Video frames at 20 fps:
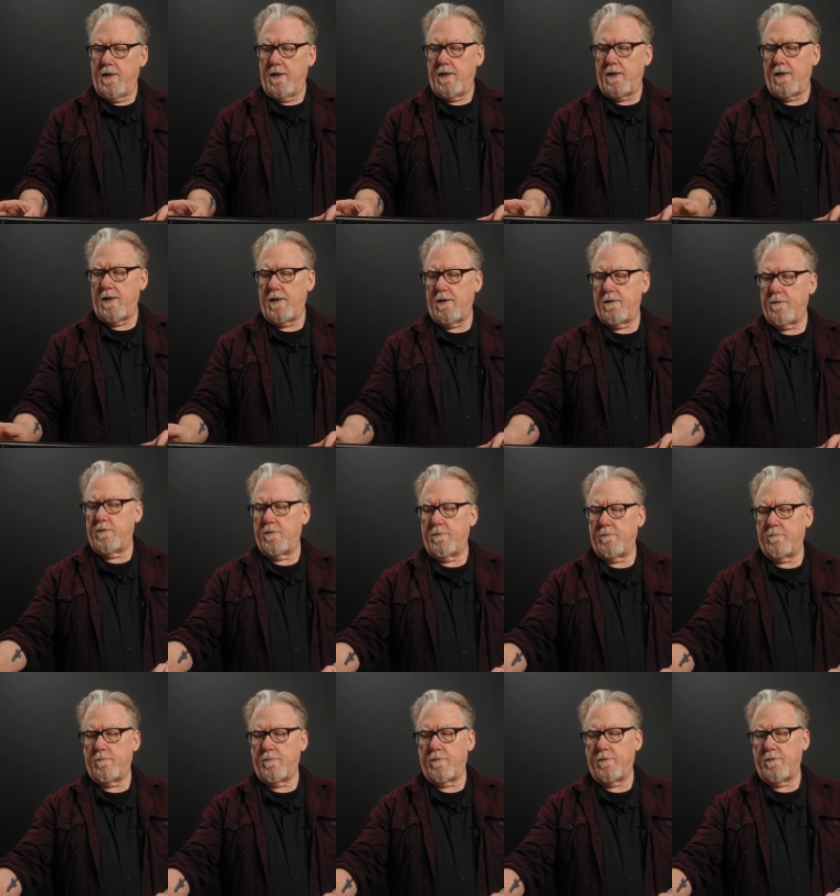Uh,
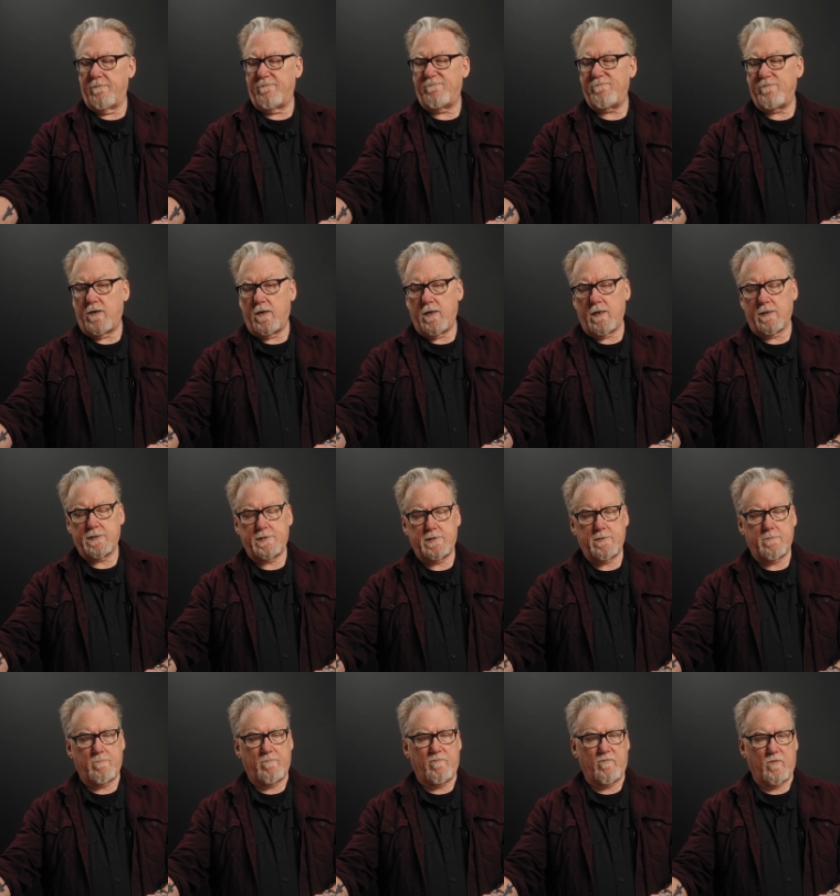the, the Fox
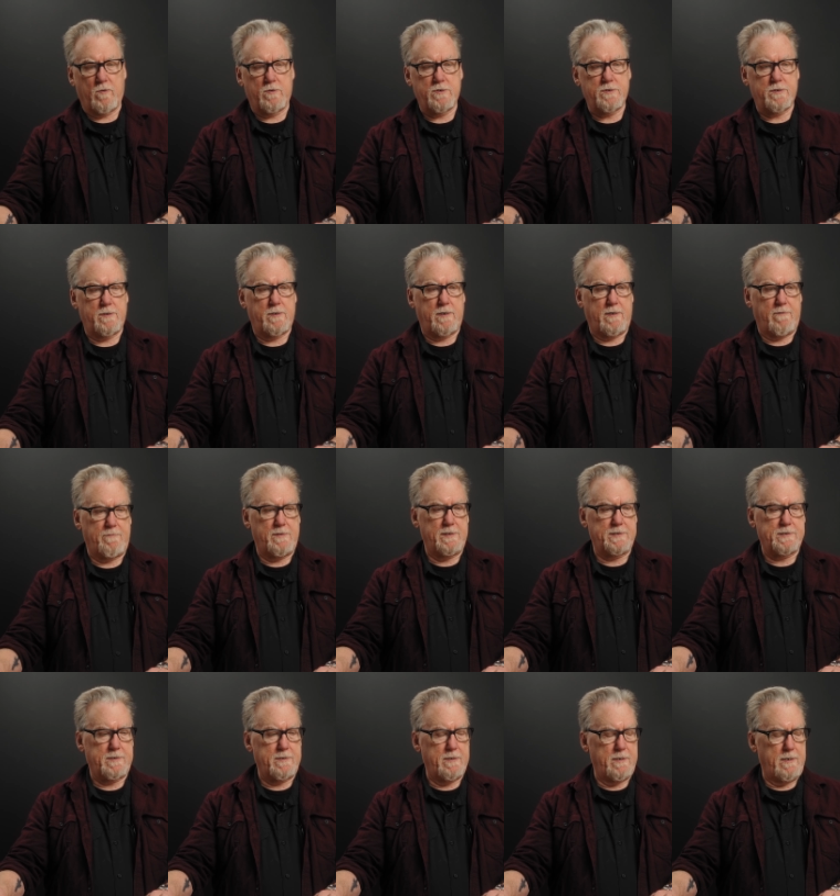version of
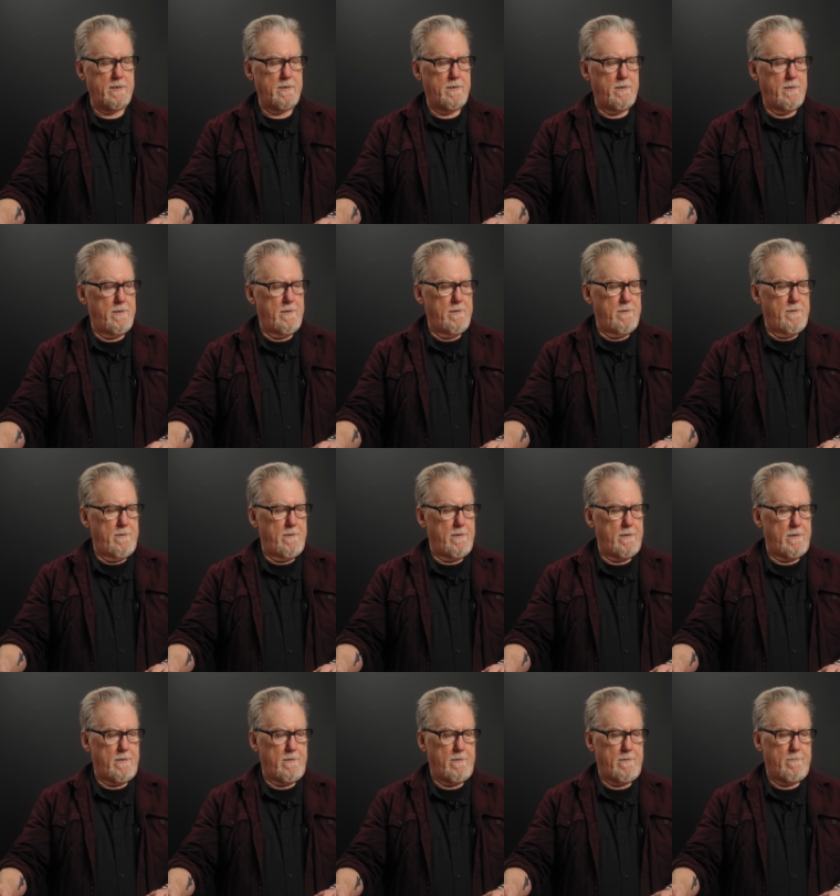this gun,
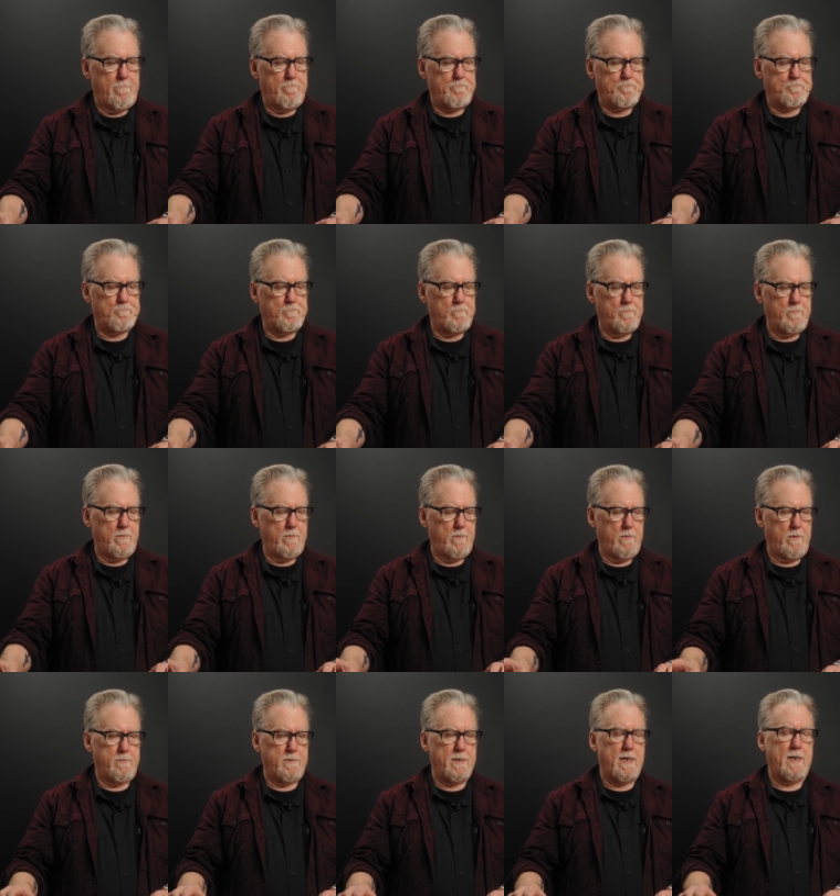um,
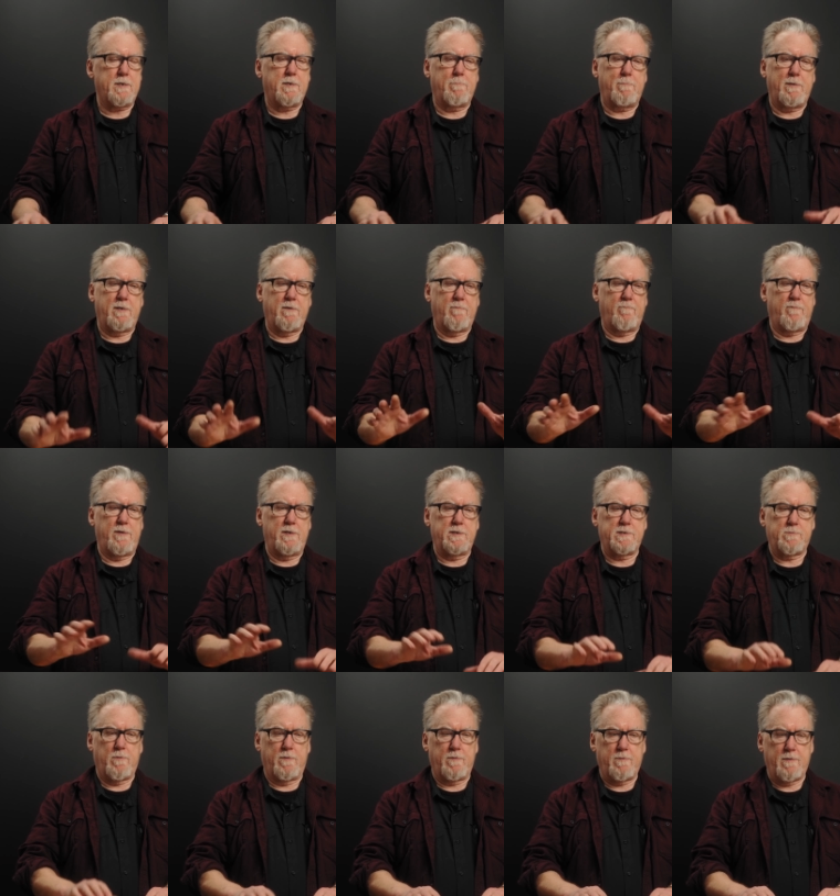not to be
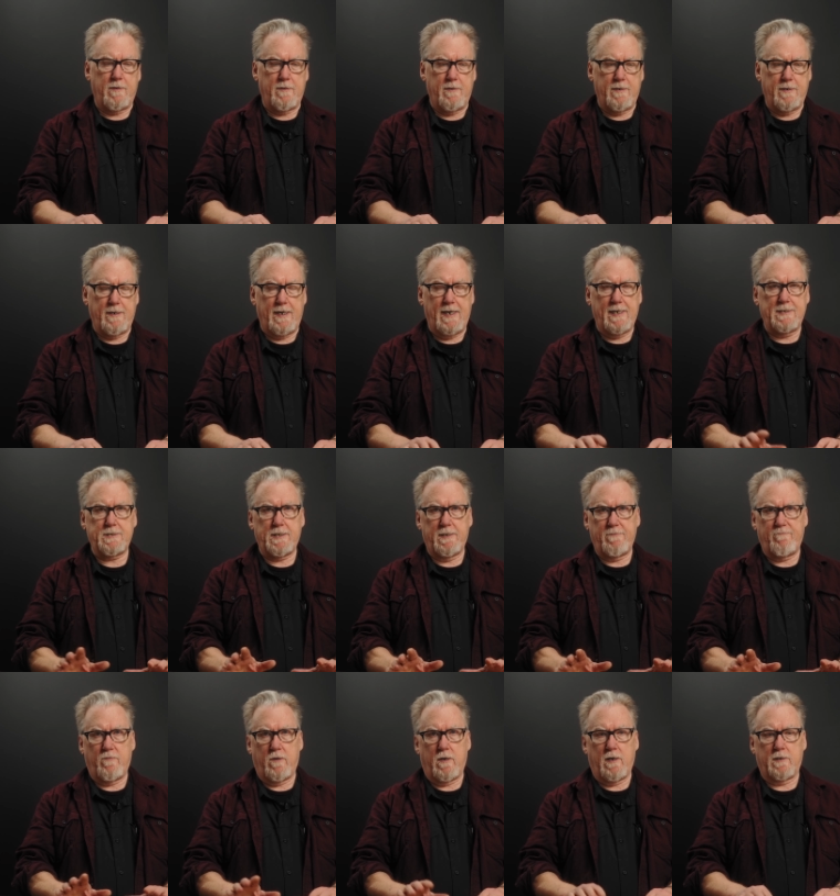confused with Ansley
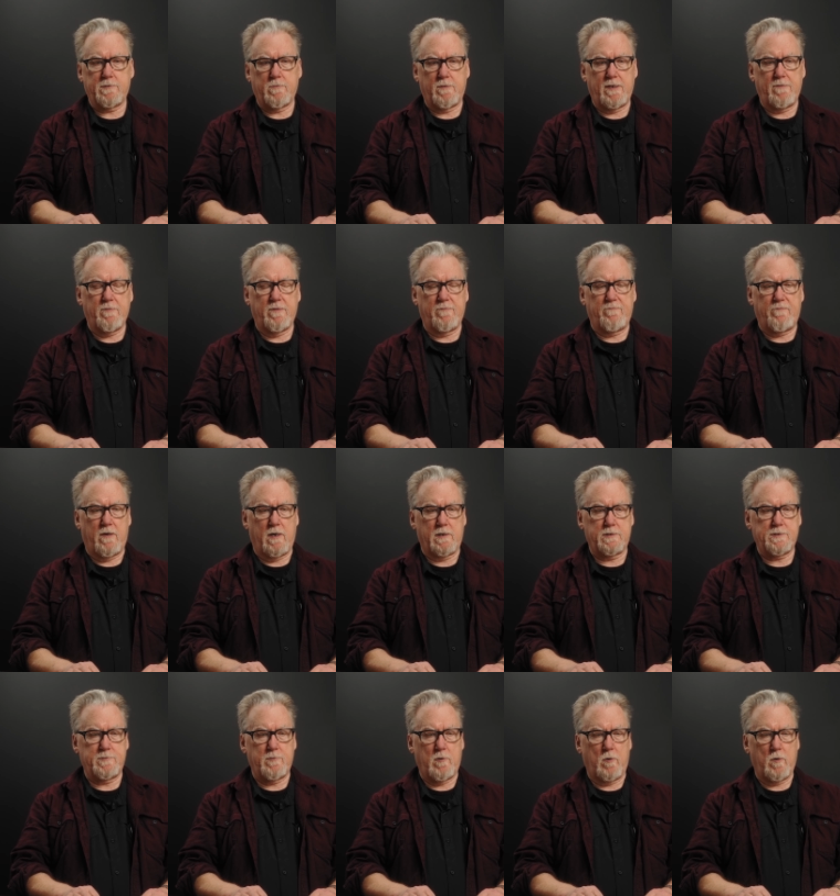Fox or even the
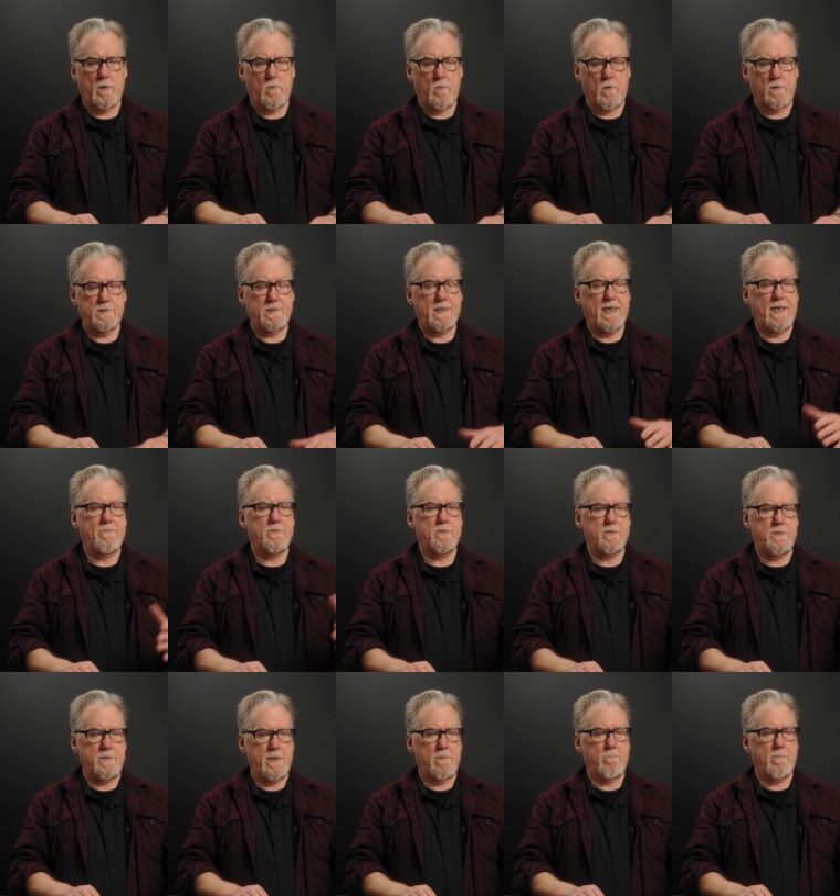Fox Sterlingworth.
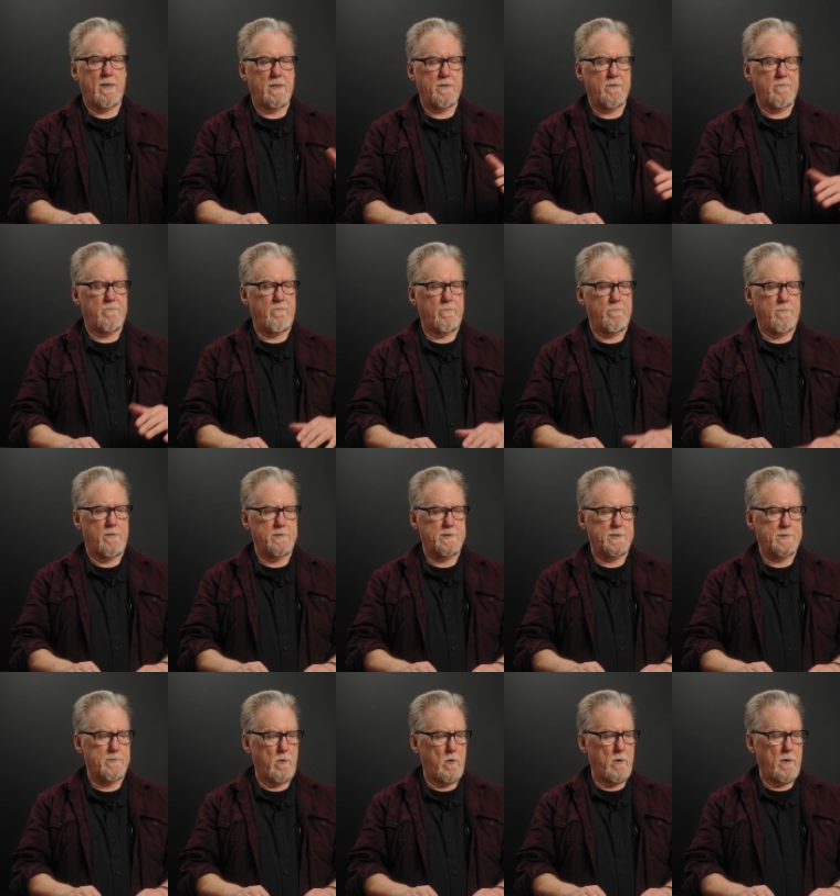Savage did make the, the
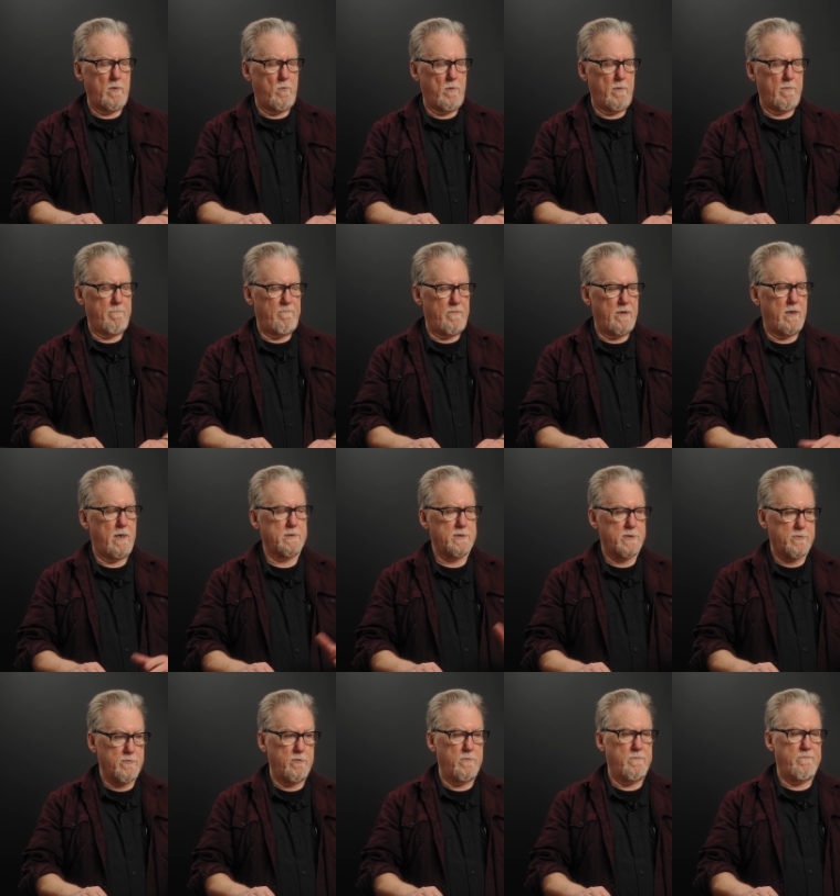Sterlingworth Fox,
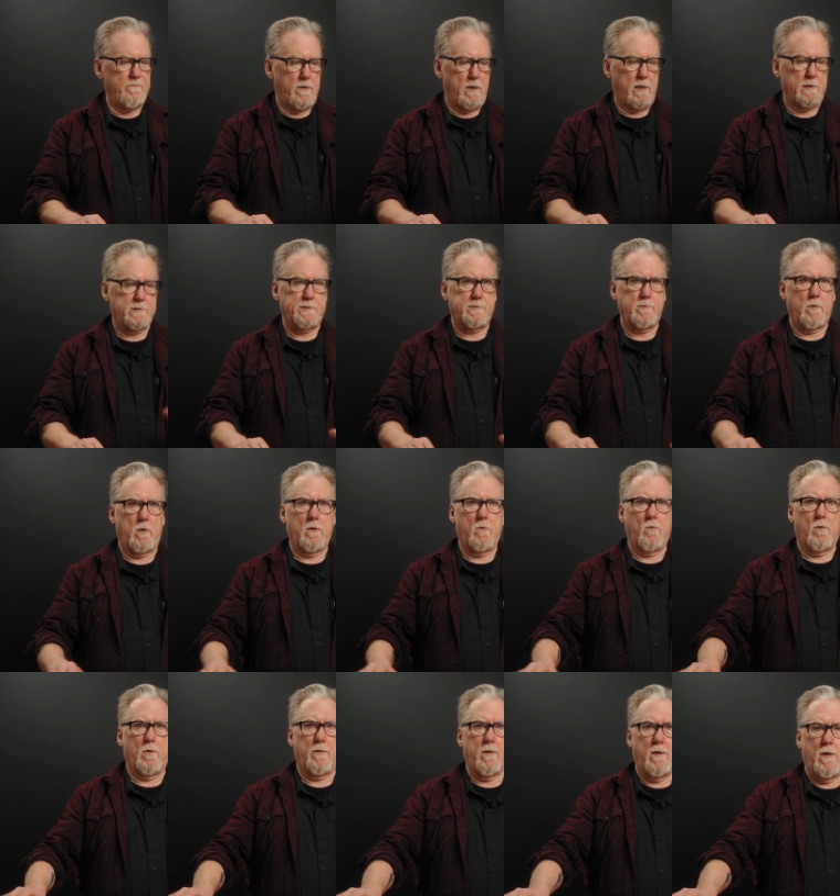true Fox
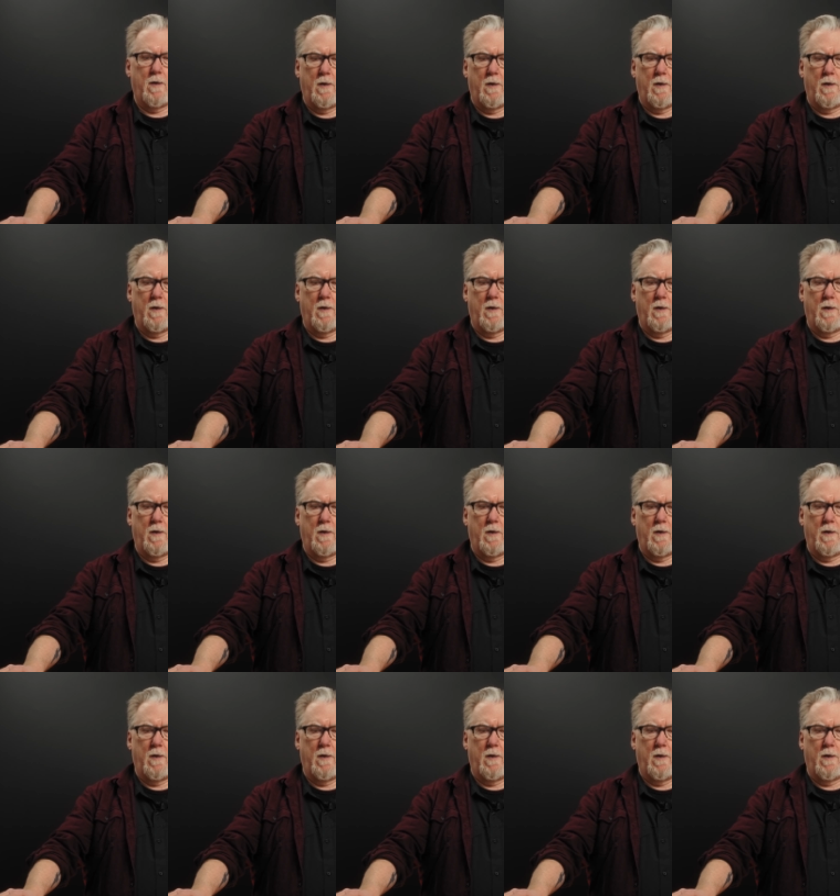Sterlingworth,